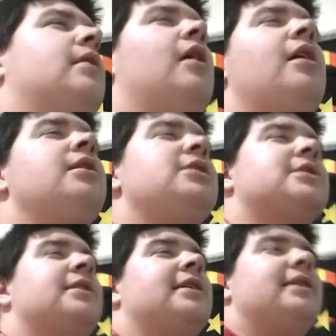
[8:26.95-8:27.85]

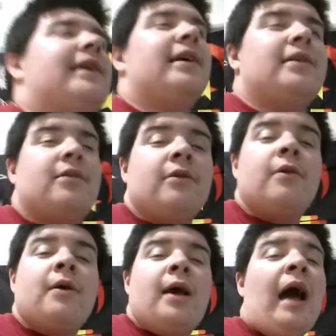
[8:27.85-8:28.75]
honestly,
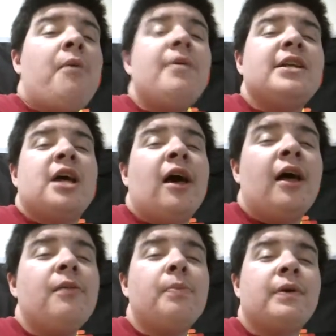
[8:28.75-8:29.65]
how much
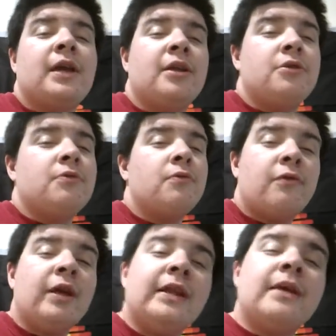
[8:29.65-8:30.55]
help can you
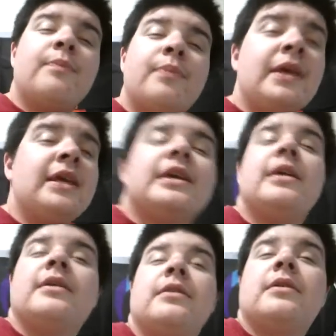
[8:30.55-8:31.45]
really be?